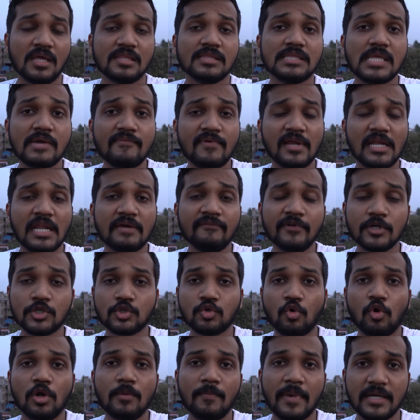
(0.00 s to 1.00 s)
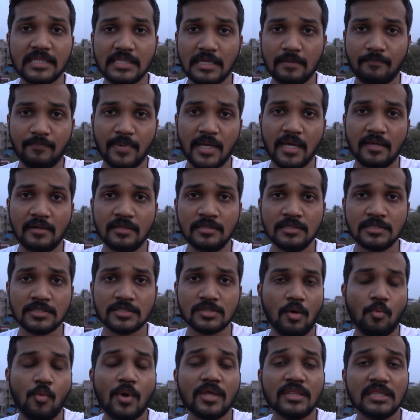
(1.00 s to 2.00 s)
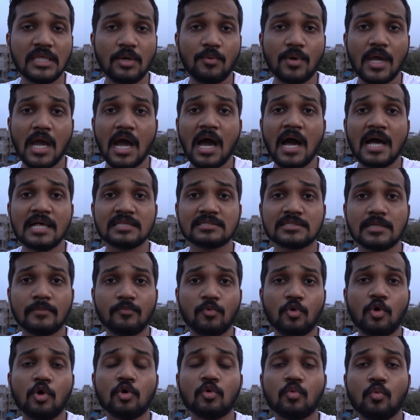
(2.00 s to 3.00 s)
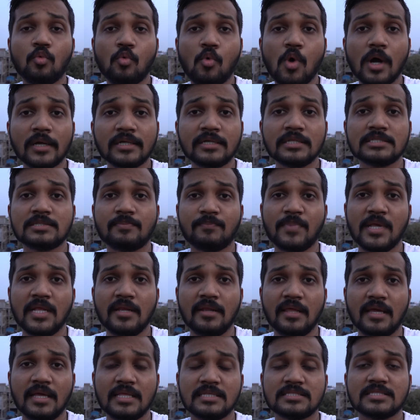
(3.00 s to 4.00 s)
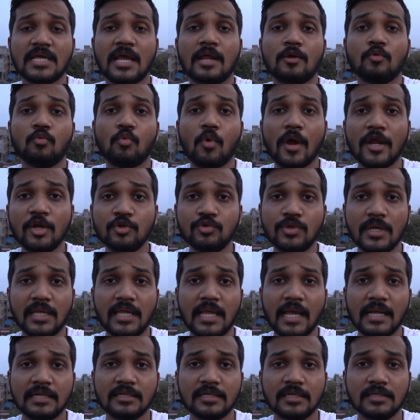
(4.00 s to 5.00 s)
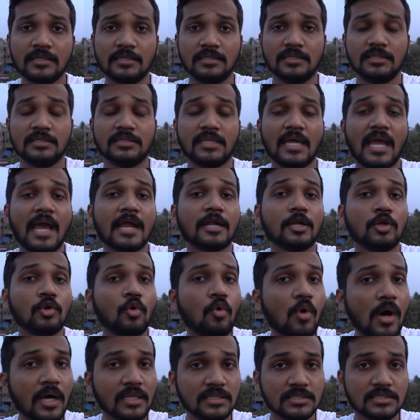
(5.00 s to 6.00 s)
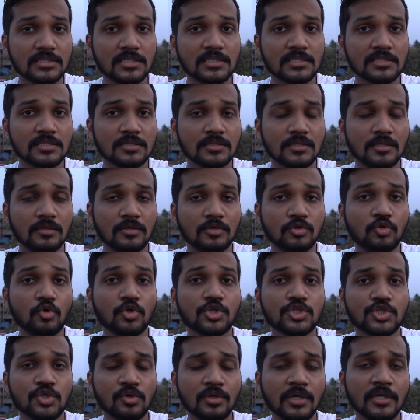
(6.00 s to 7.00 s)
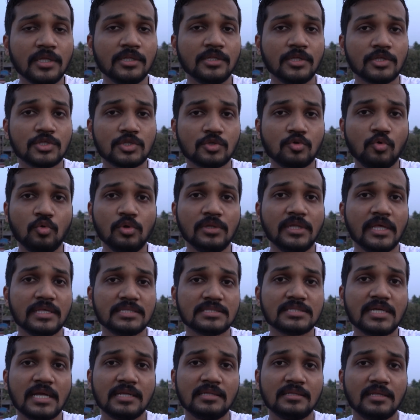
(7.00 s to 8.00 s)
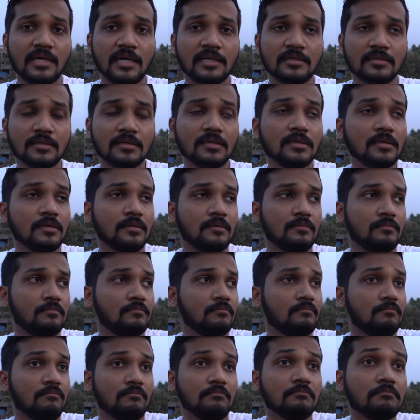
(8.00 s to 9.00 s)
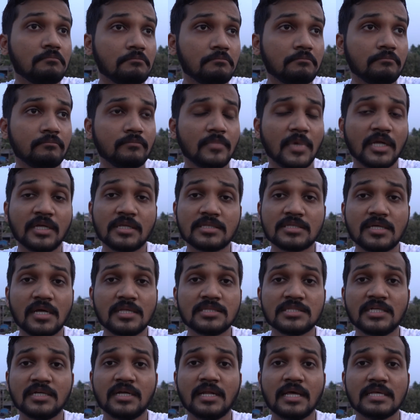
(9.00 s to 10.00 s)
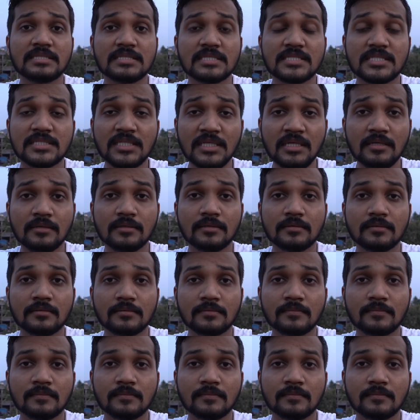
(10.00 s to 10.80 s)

They were never told by their parents. When they were asked about what is periods and why do they get it, they had no answers. Those children in the school, they said that it is considered as a sin.